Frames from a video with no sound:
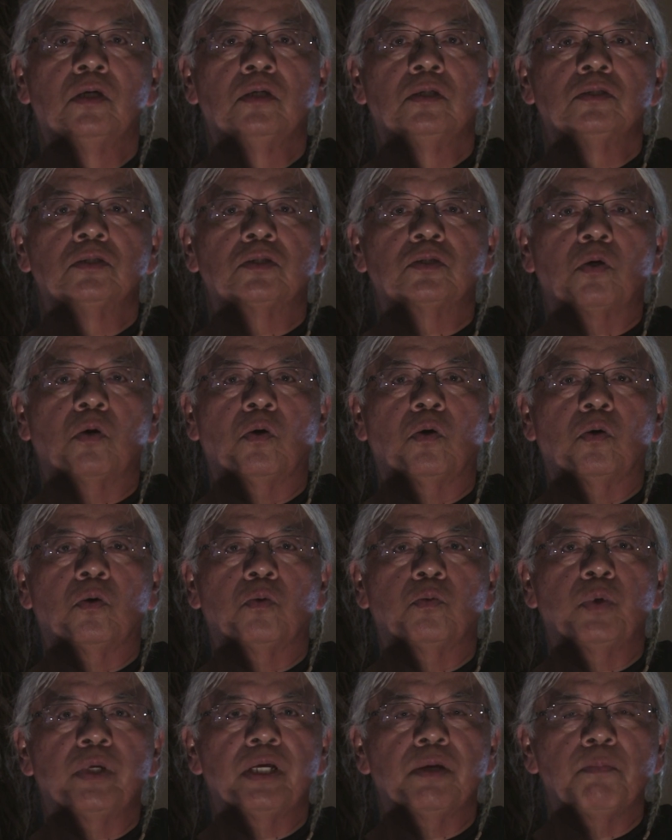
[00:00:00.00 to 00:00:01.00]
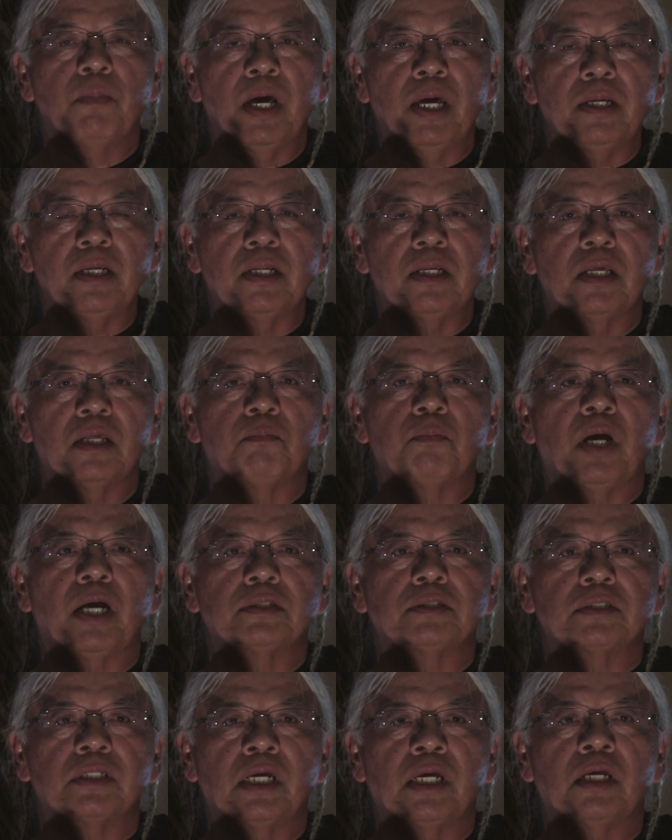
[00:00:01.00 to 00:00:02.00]
So we amended it by
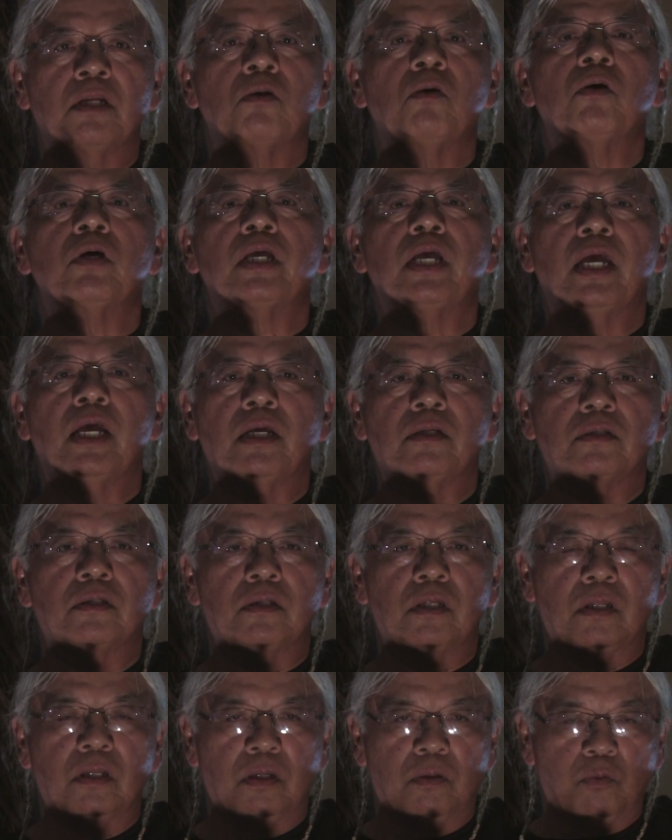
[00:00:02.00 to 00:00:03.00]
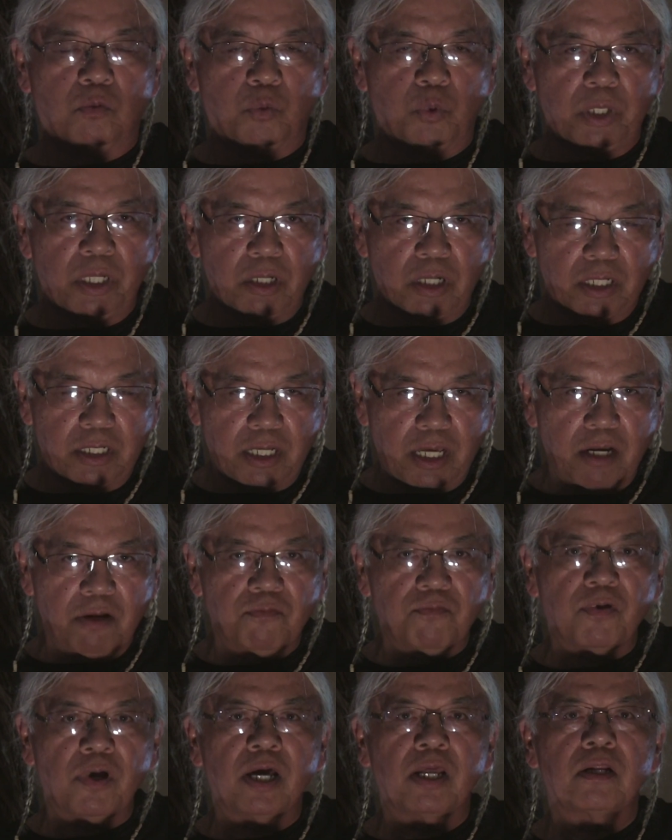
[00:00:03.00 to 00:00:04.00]
saying, okay, we
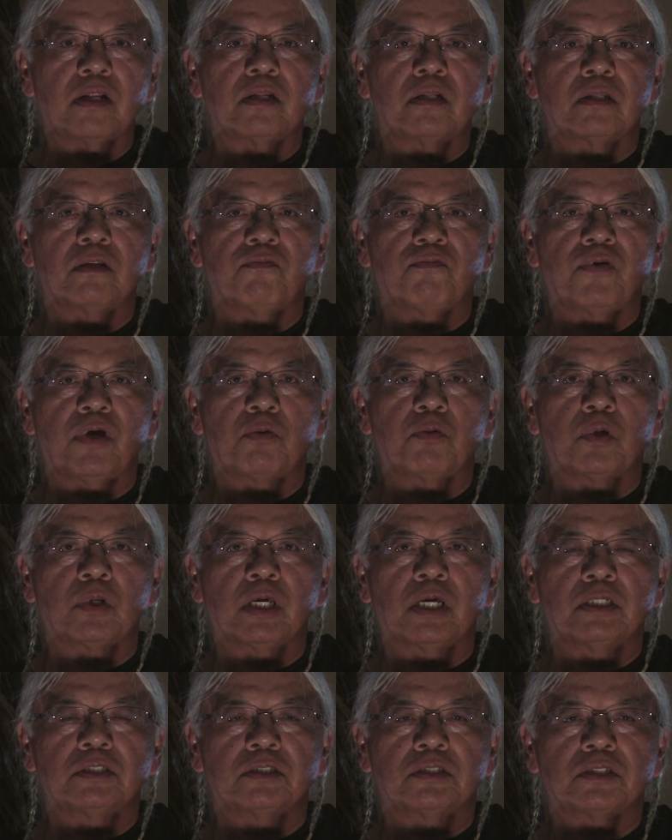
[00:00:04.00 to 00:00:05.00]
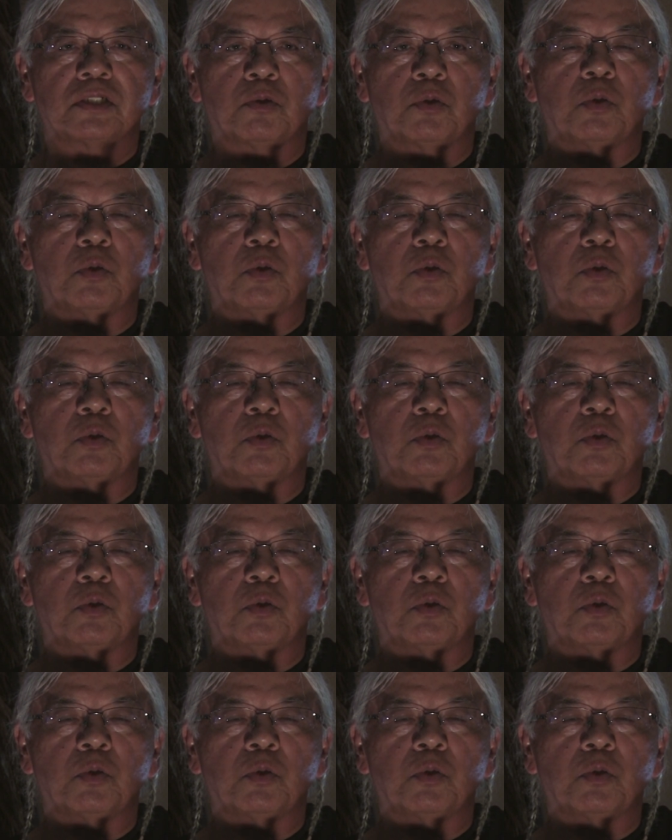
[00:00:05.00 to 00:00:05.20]
identified the federal agency.